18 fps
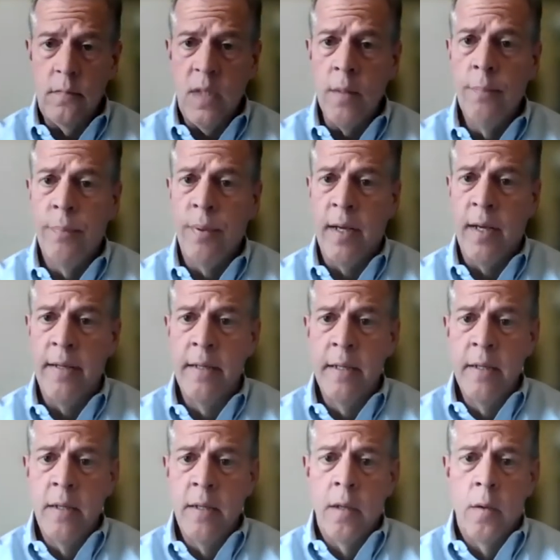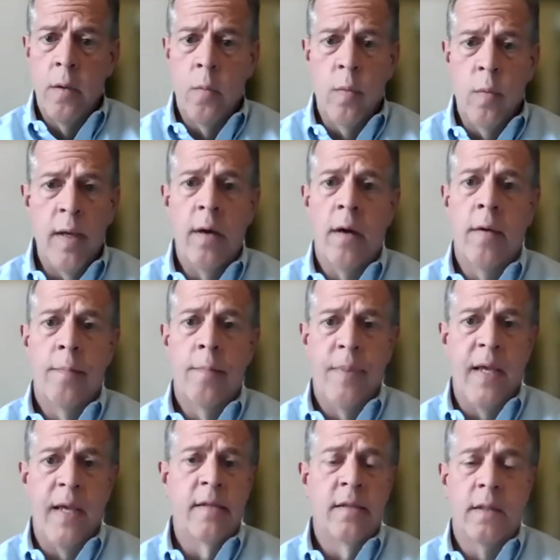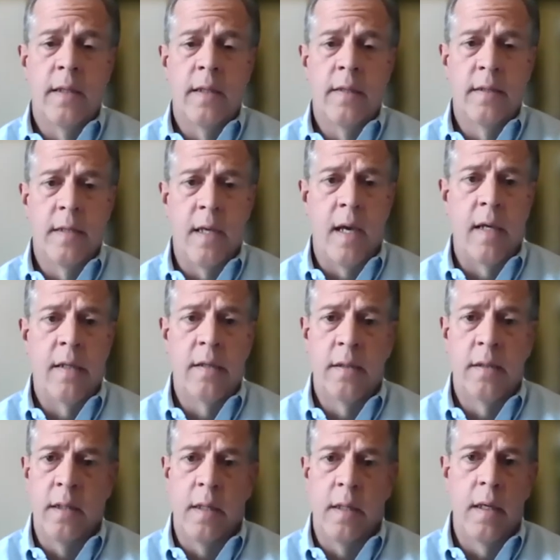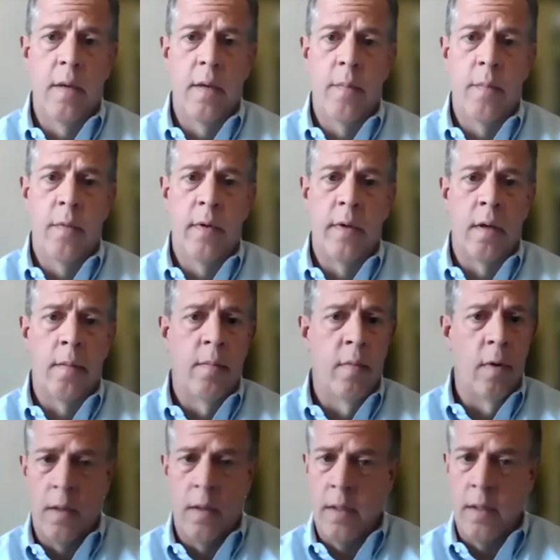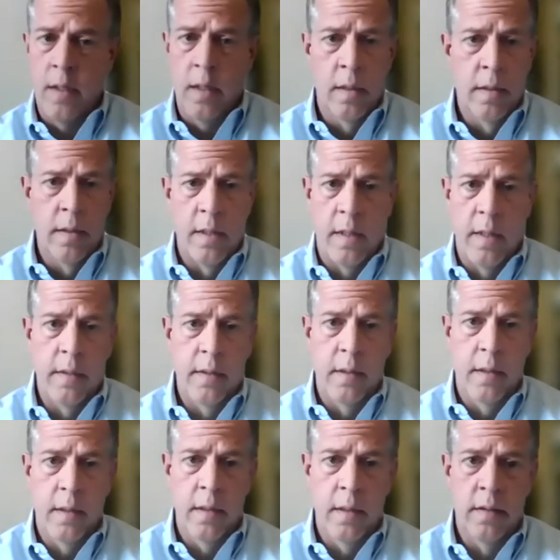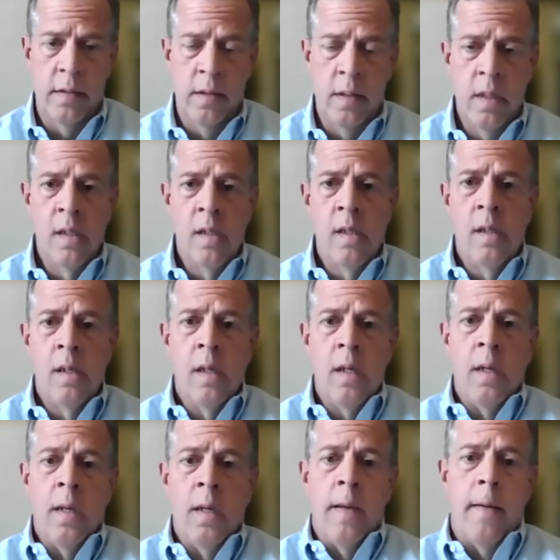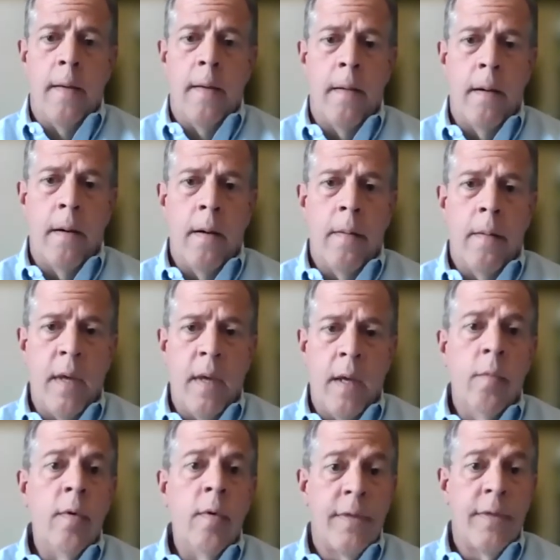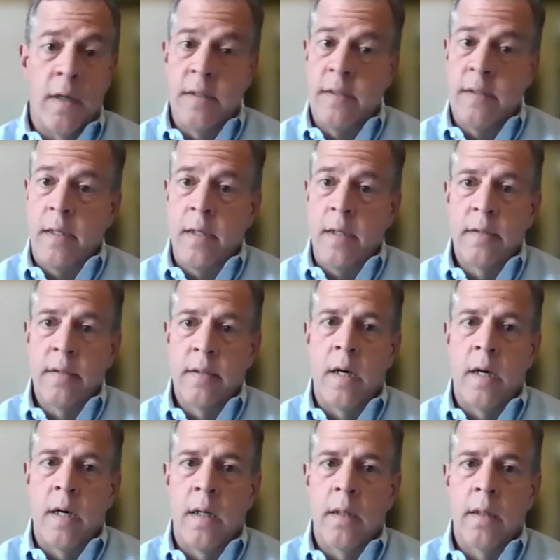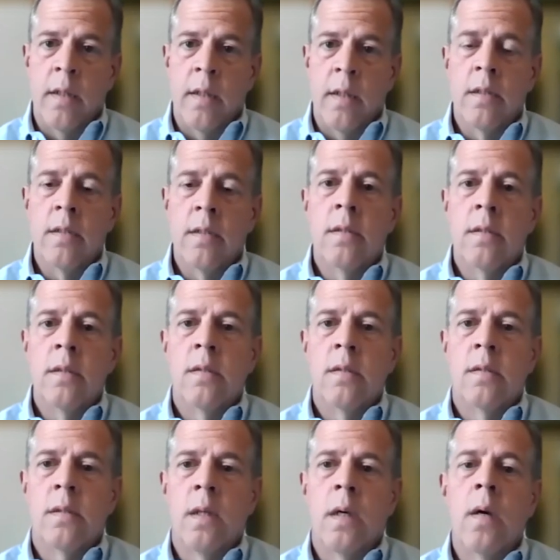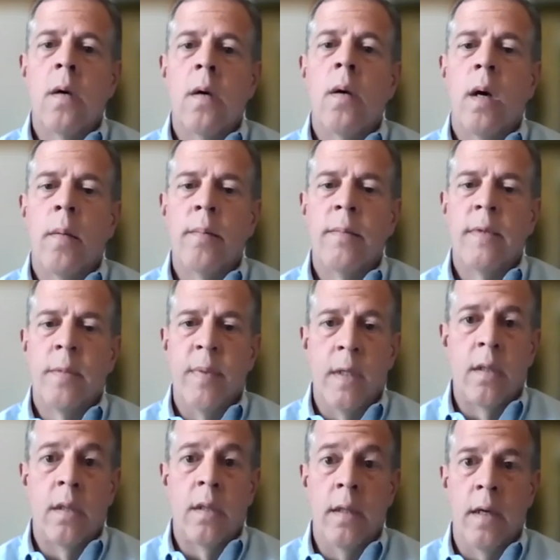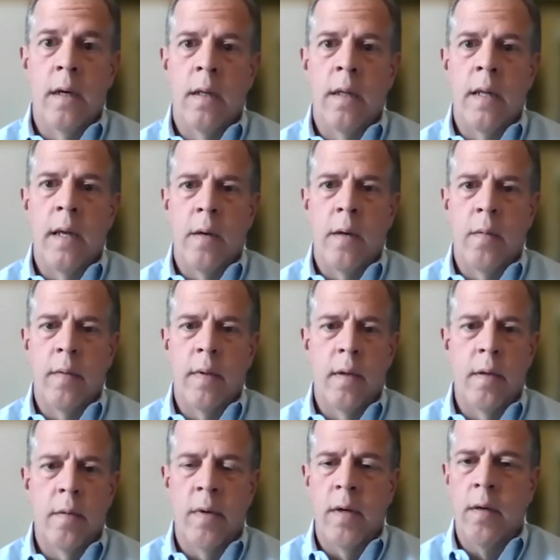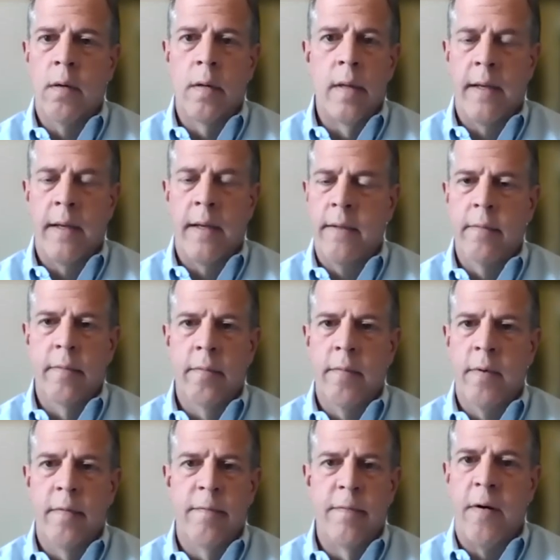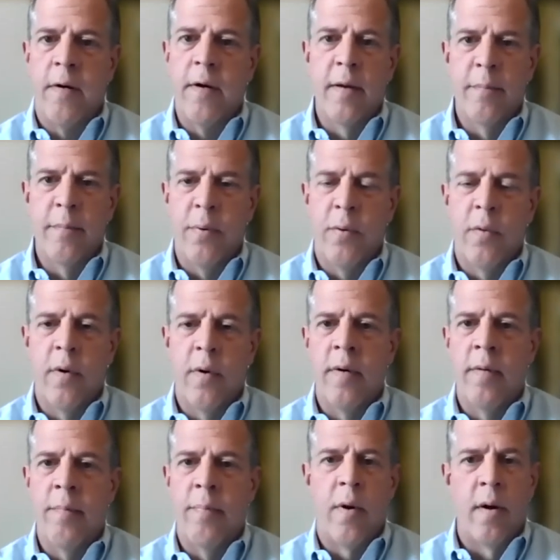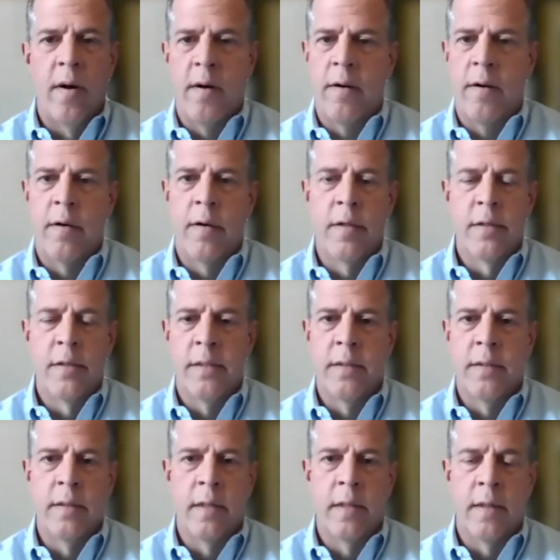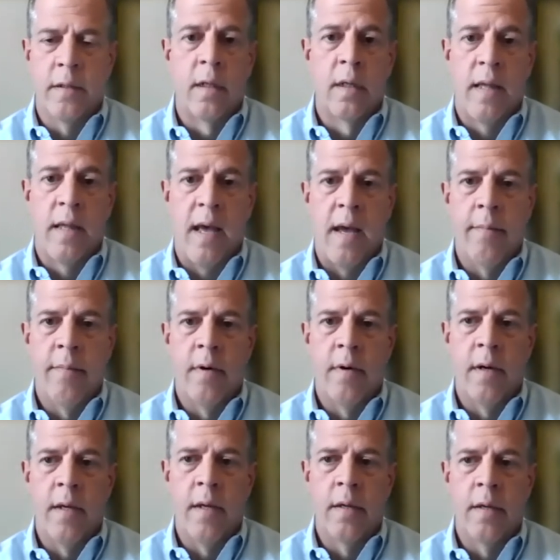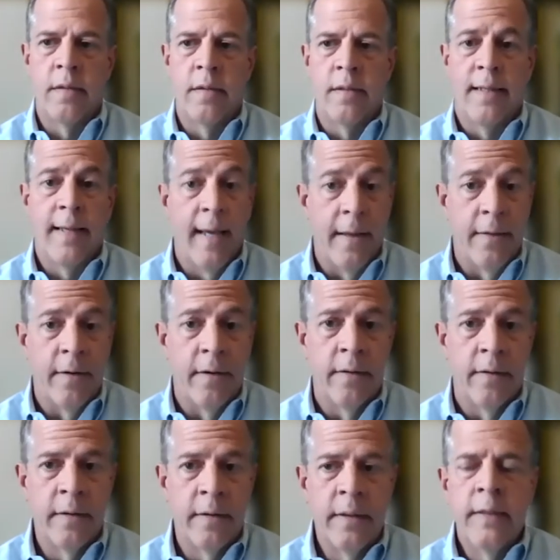but we are basically attached at the hip with our marketing colleagues and with our sales colleagues. So to be clear, we're very important partners and collaborators together.